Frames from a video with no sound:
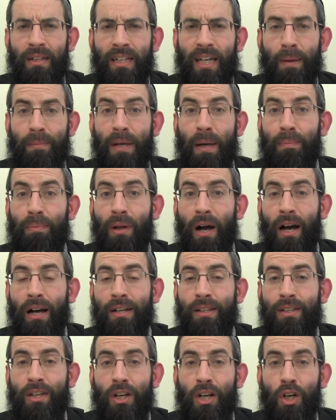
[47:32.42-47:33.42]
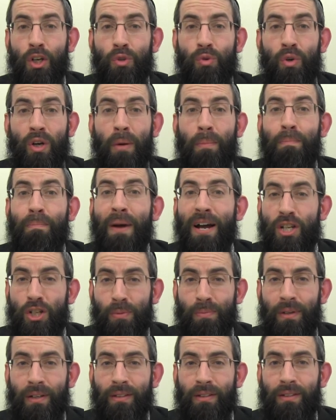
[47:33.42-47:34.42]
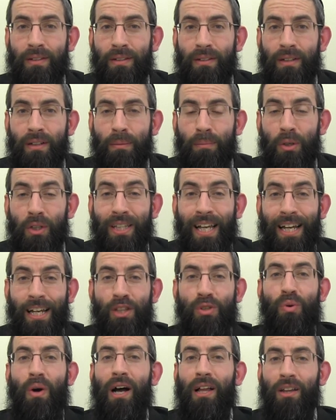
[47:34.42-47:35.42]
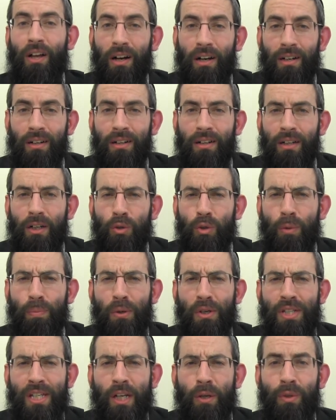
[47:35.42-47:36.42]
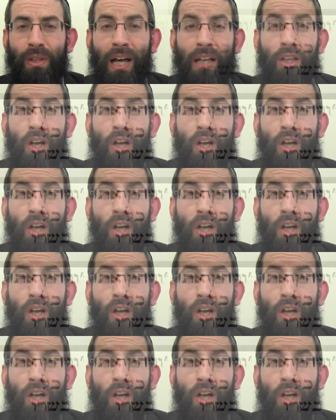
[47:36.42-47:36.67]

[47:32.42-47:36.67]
can be applied to a measurement pertaining to a halacha. We proceeded with the